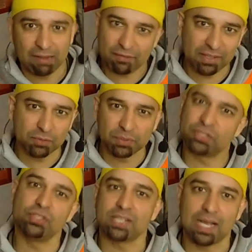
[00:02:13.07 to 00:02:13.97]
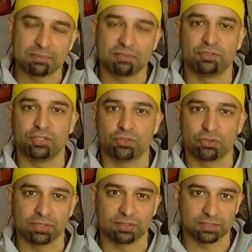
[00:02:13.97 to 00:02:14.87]
I found there were two types of
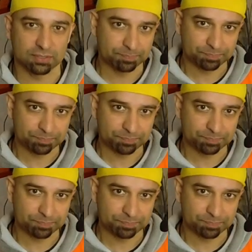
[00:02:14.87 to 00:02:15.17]
tutorials.